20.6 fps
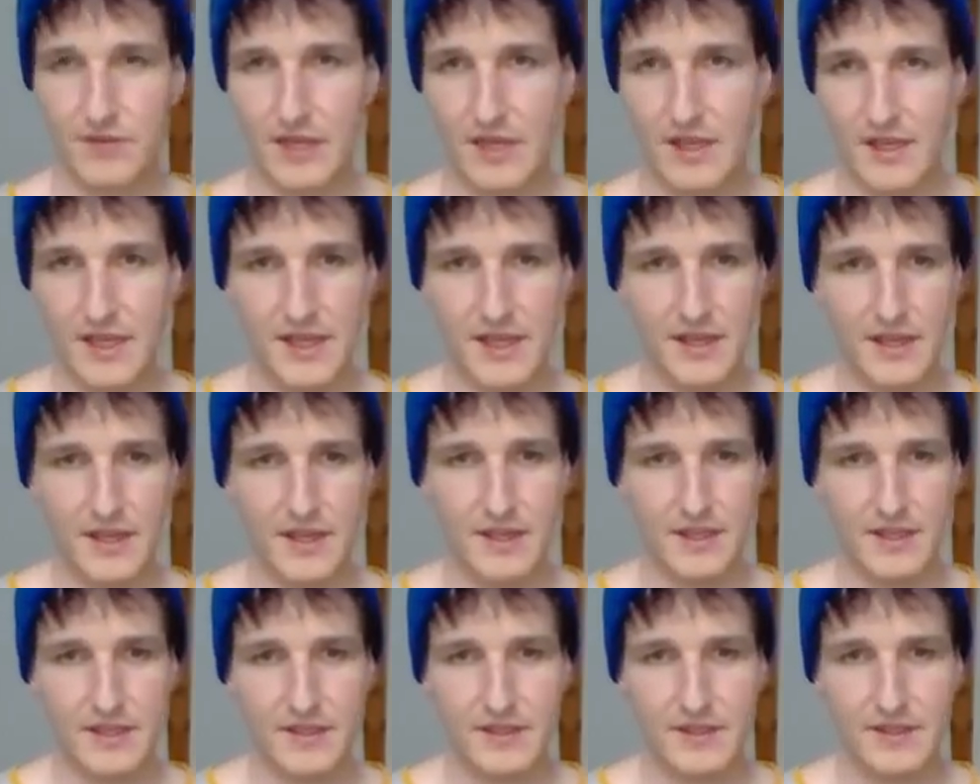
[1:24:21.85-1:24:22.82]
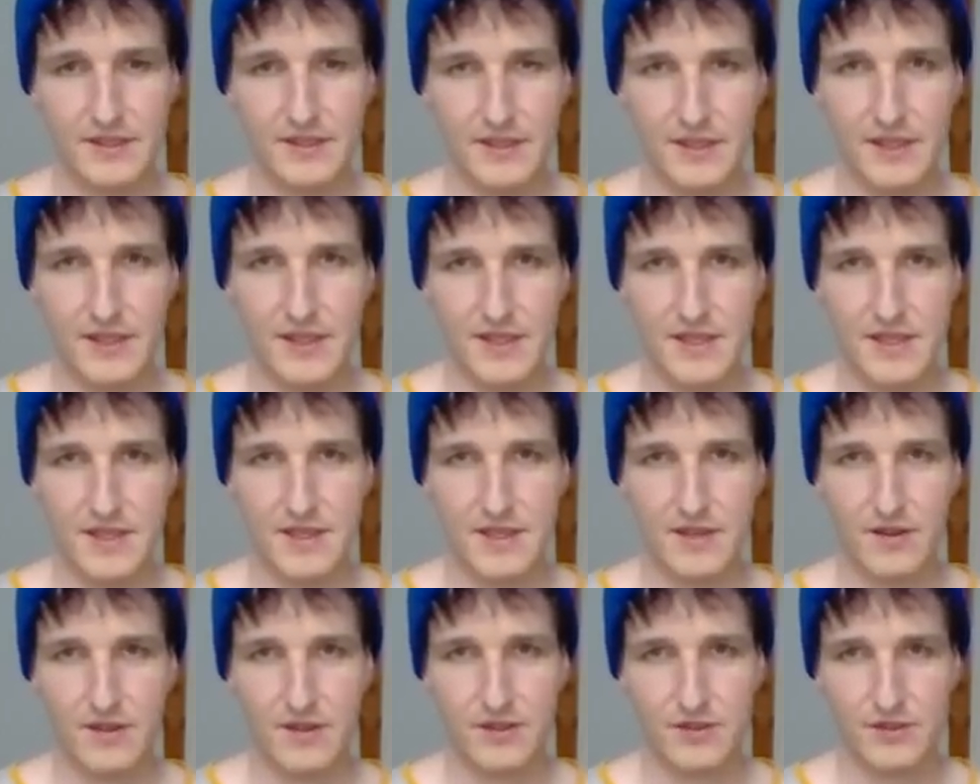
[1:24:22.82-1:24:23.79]
he
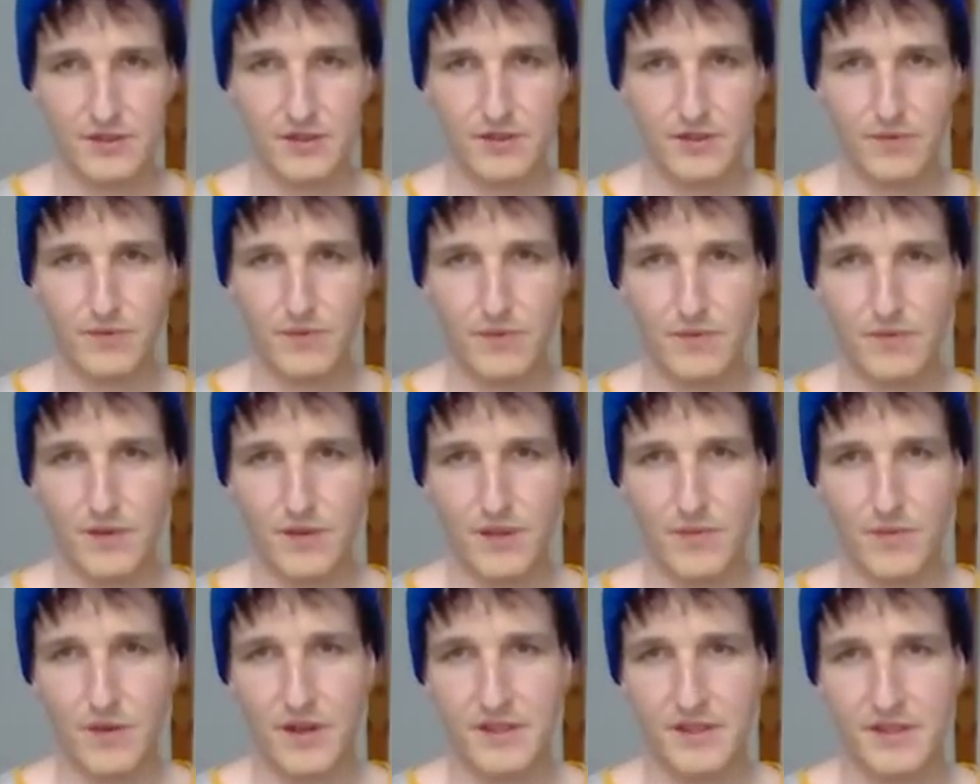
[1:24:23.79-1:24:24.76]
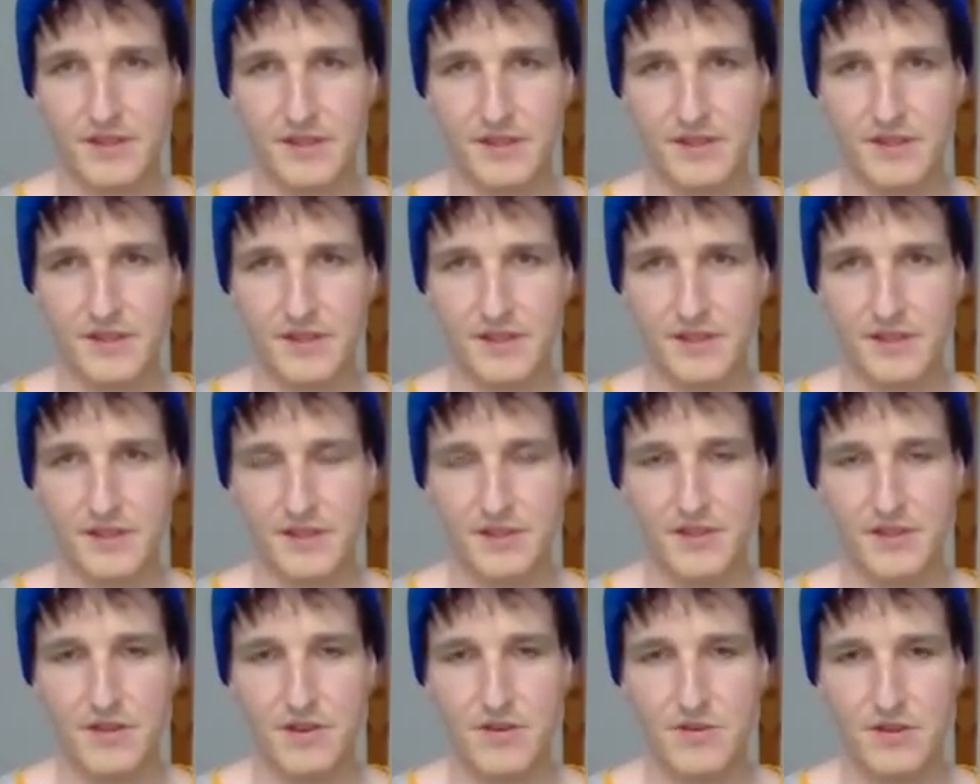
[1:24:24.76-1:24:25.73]
also wants a
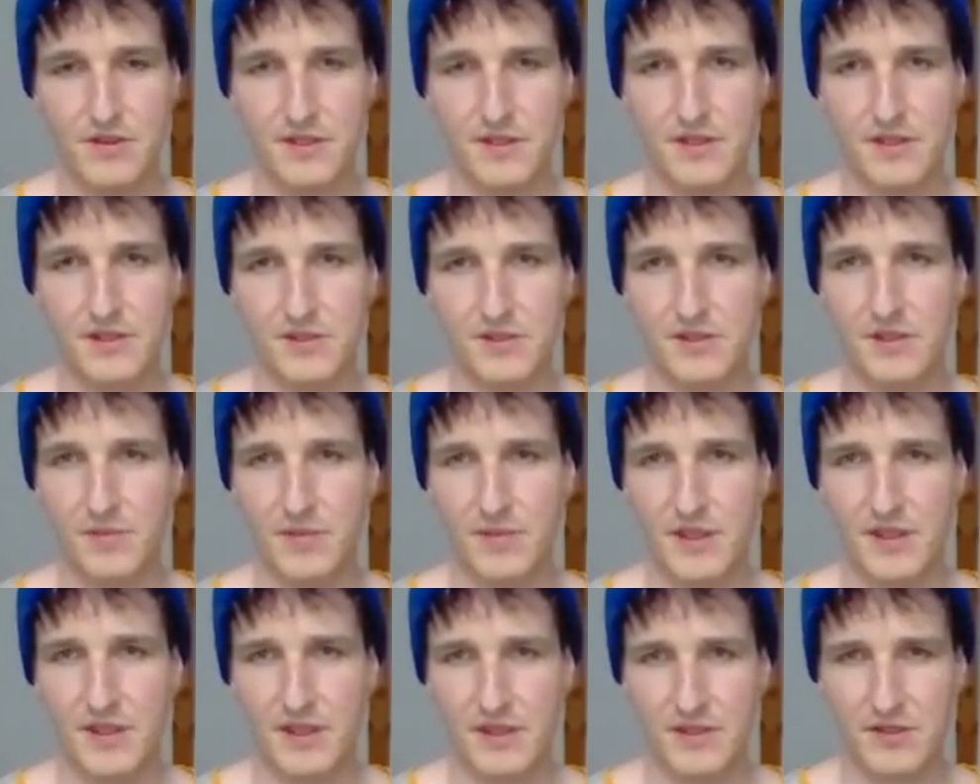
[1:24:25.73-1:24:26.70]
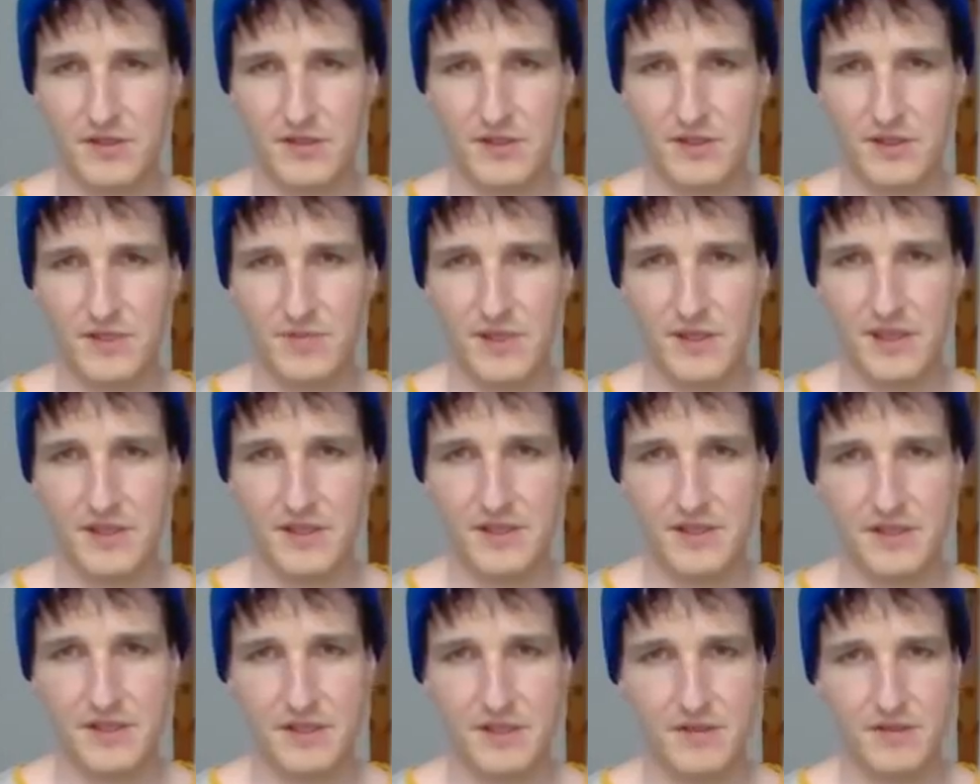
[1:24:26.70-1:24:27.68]
new system, and the system
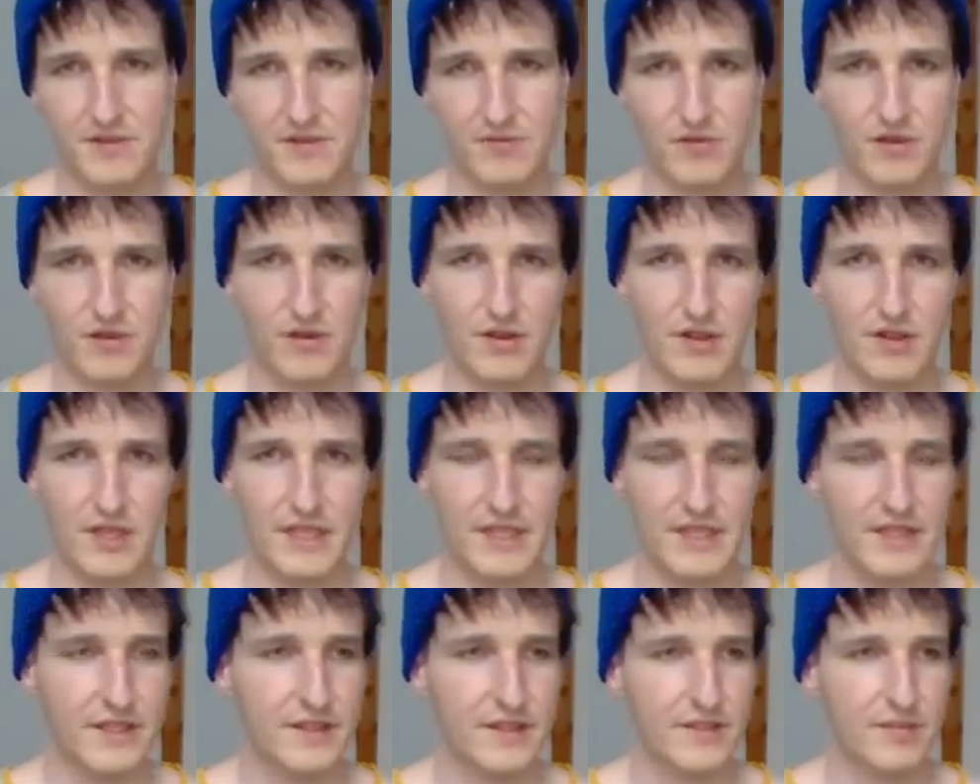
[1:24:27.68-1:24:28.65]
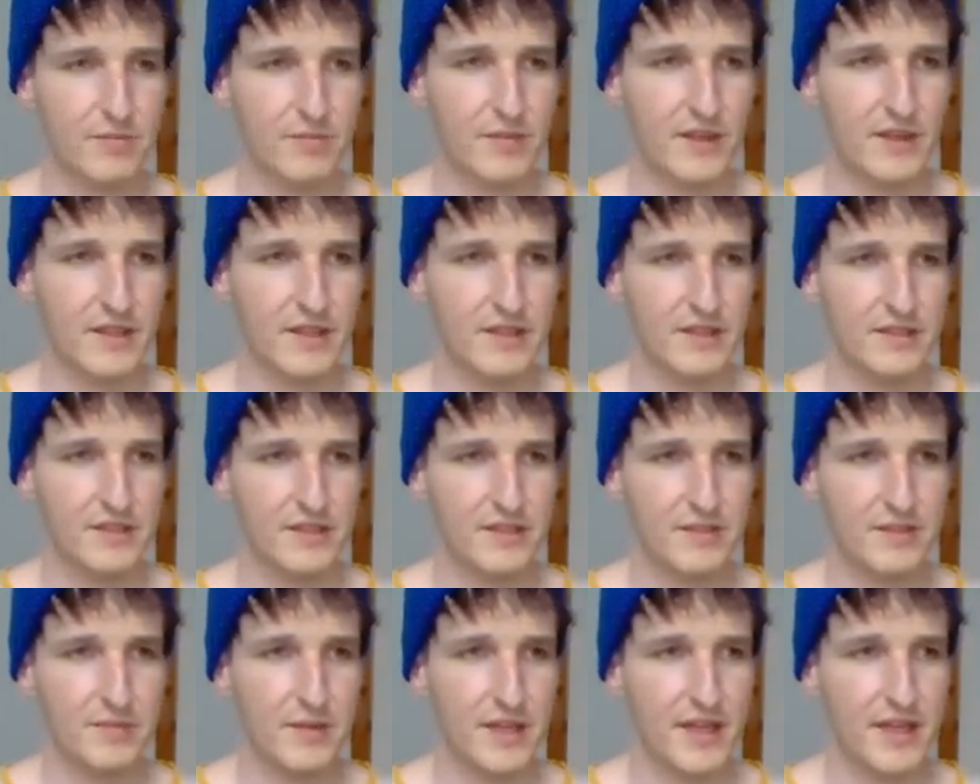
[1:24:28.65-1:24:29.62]
he's calling it
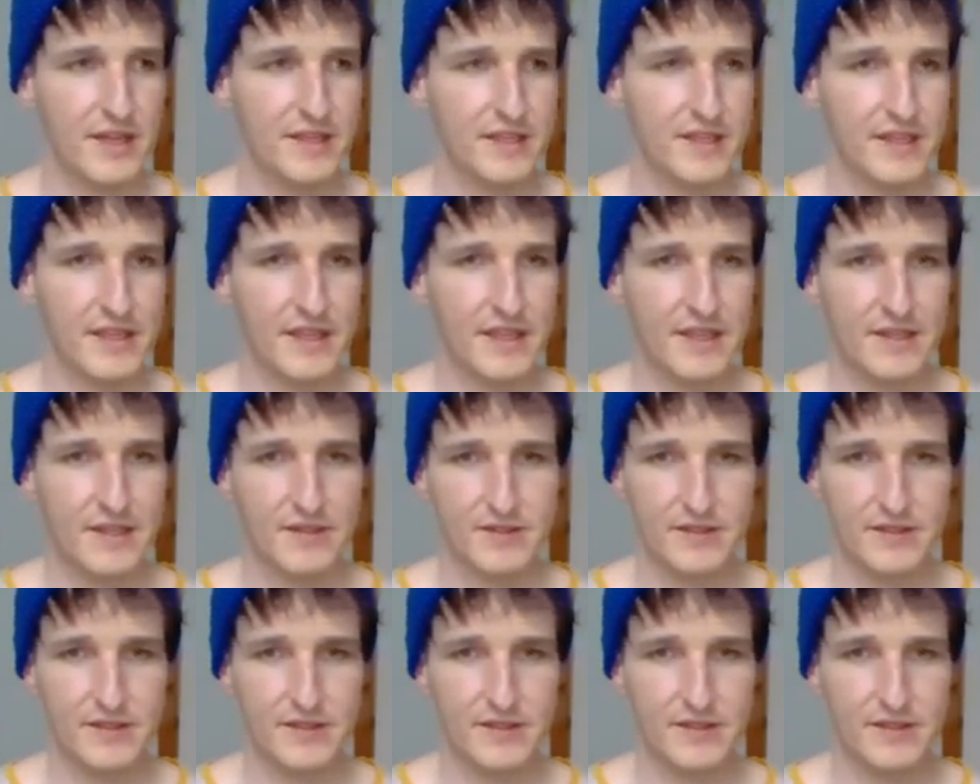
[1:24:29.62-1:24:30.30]
participating